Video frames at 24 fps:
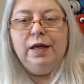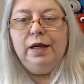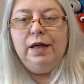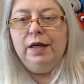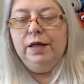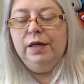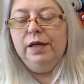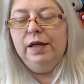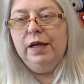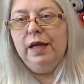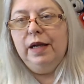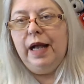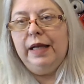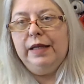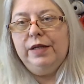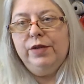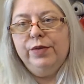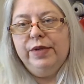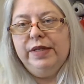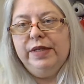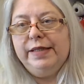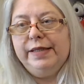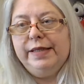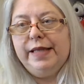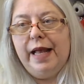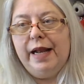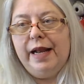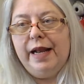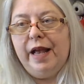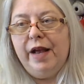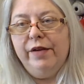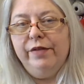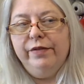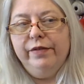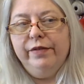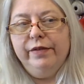Oh, I had to reset
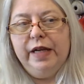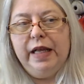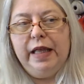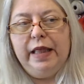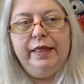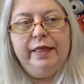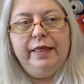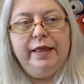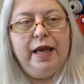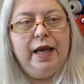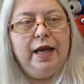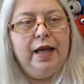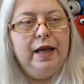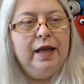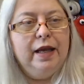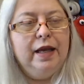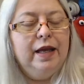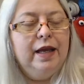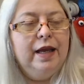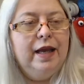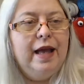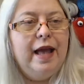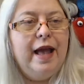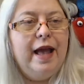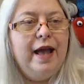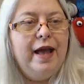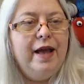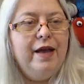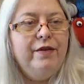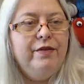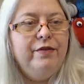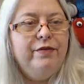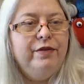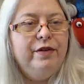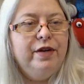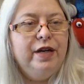everything.
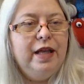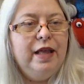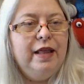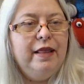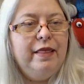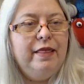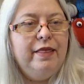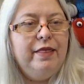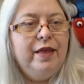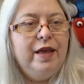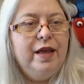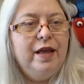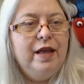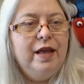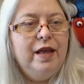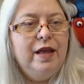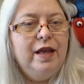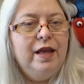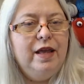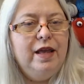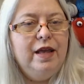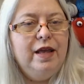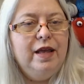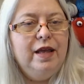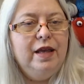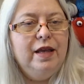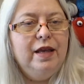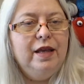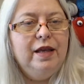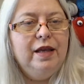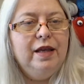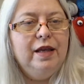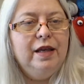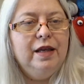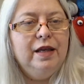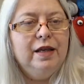
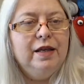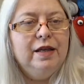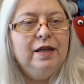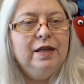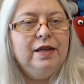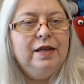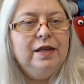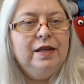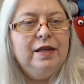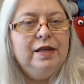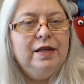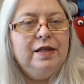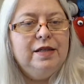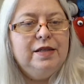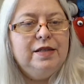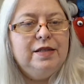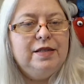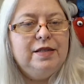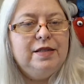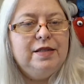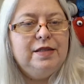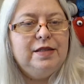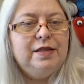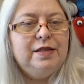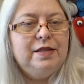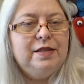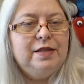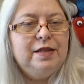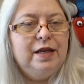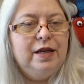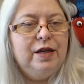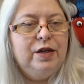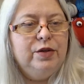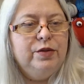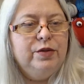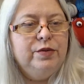Everything.
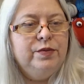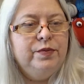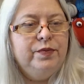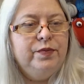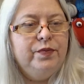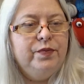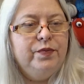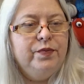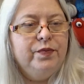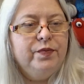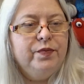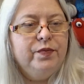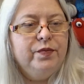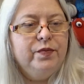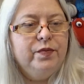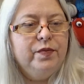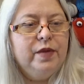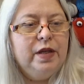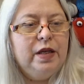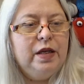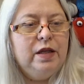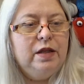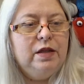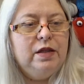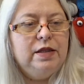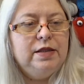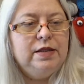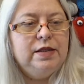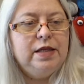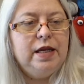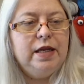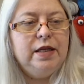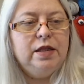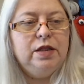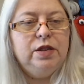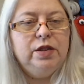So let's
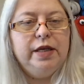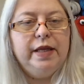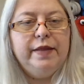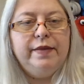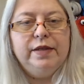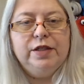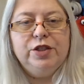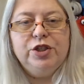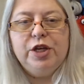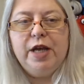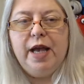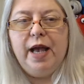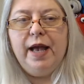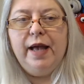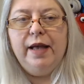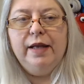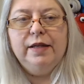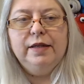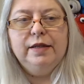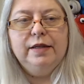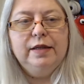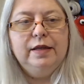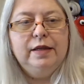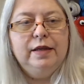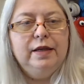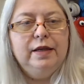take a look at the chat.